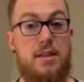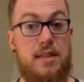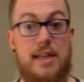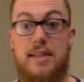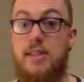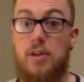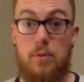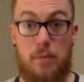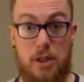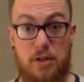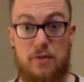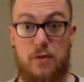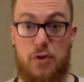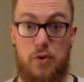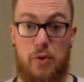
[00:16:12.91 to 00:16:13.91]
Thanks so much
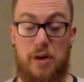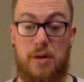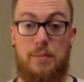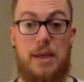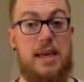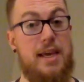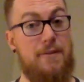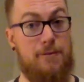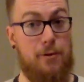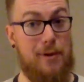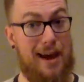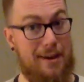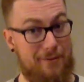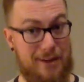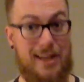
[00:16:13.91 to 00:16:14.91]
for joining me. If you
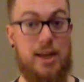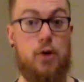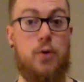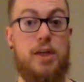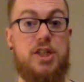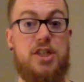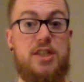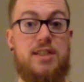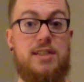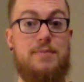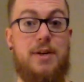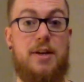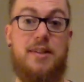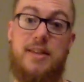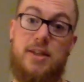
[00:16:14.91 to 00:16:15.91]
have any questions
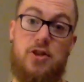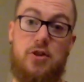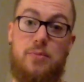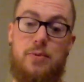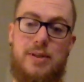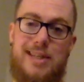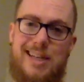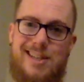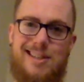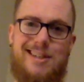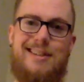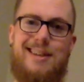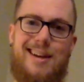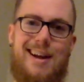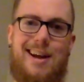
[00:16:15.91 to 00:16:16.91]
about the
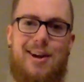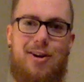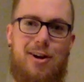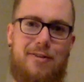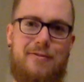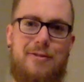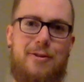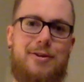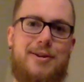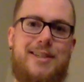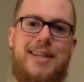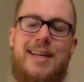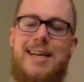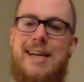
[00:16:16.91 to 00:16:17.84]
interpretation that I offered,